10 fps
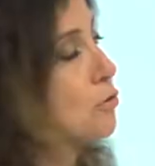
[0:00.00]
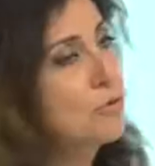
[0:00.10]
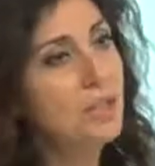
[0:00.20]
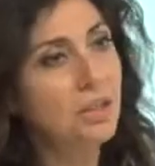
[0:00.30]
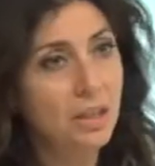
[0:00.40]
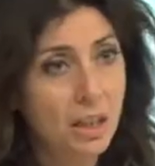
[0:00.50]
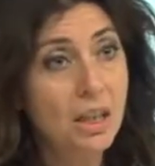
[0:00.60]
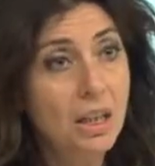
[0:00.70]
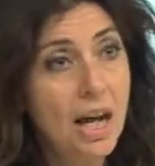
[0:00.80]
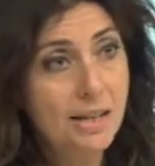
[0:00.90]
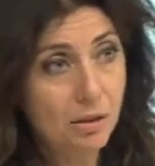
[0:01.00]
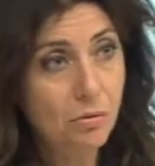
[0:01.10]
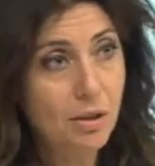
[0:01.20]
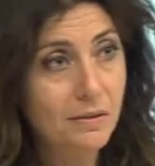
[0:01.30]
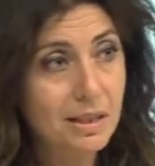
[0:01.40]
treated as a
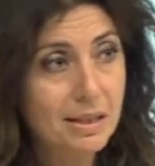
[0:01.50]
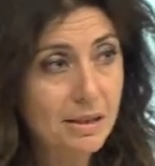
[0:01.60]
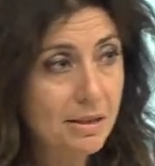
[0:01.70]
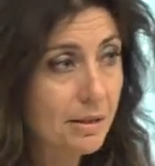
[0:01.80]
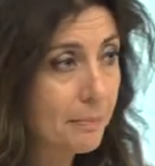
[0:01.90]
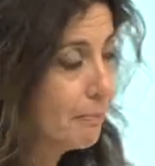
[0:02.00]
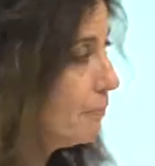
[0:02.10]
two-level system.